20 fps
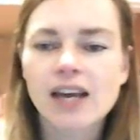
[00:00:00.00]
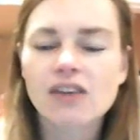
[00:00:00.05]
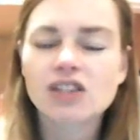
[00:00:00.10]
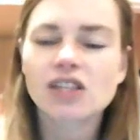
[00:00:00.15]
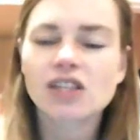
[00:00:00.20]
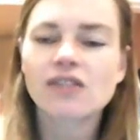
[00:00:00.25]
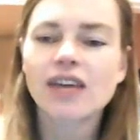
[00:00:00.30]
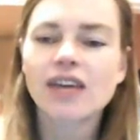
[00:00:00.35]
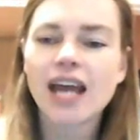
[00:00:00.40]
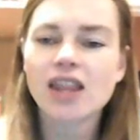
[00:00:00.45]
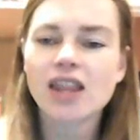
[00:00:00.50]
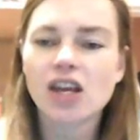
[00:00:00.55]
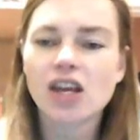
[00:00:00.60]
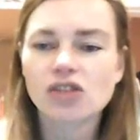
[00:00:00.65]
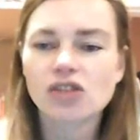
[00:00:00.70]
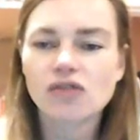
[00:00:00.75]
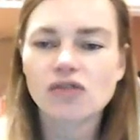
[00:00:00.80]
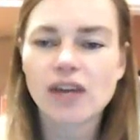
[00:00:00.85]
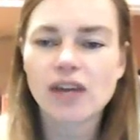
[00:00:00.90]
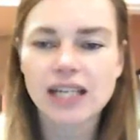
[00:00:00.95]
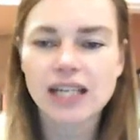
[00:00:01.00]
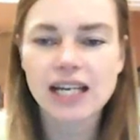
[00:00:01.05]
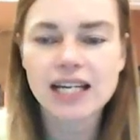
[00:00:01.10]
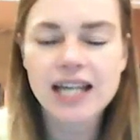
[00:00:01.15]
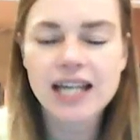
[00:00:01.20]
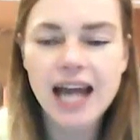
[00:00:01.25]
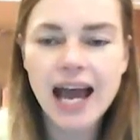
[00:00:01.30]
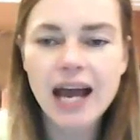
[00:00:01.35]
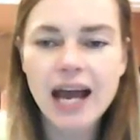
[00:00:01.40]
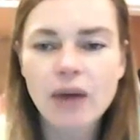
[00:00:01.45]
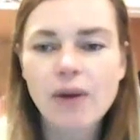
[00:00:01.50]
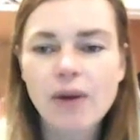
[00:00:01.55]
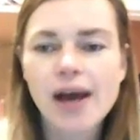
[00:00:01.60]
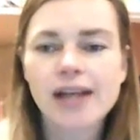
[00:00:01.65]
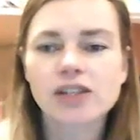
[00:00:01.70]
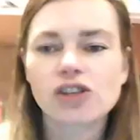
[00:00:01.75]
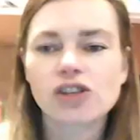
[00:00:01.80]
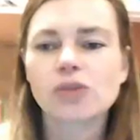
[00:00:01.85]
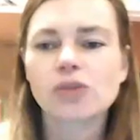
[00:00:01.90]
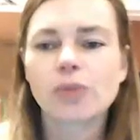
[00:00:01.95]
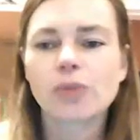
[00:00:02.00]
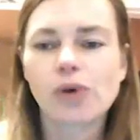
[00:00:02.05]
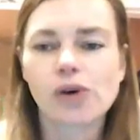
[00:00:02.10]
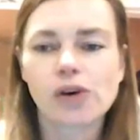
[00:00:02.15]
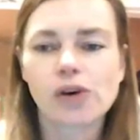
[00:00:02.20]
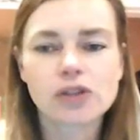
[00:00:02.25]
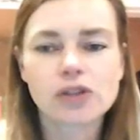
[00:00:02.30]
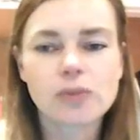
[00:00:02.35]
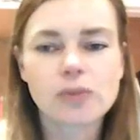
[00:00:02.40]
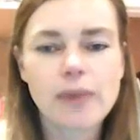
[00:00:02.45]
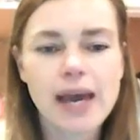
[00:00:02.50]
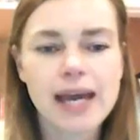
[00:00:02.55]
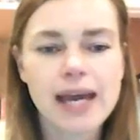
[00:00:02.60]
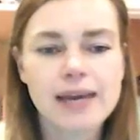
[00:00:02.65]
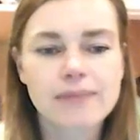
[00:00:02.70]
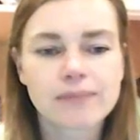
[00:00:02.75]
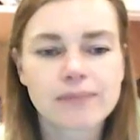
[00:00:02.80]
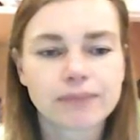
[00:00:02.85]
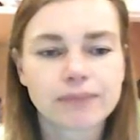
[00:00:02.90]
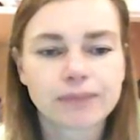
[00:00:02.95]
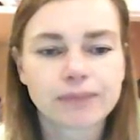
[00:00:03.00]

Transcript: So if you get those ready now and just pause me.